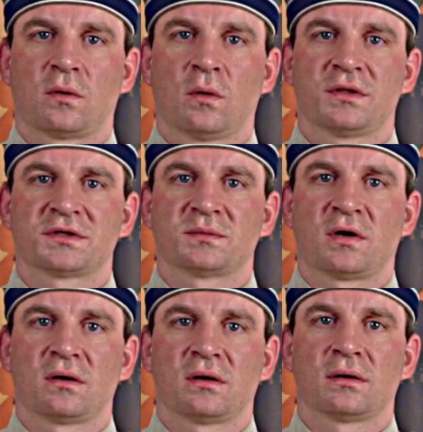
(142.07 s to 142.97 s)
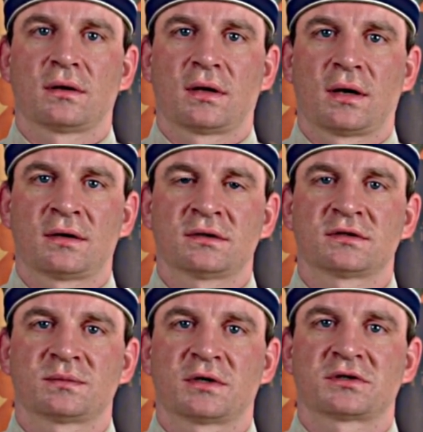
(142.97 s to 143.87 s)
all the smaller and
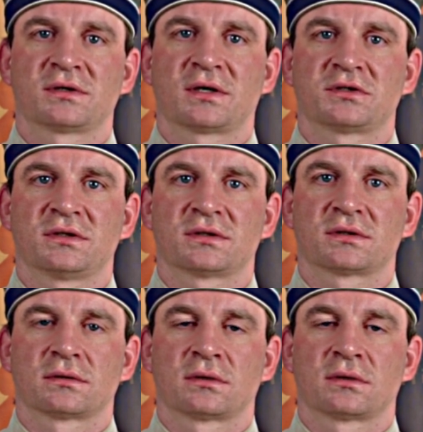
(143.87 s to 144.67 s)
special duchies.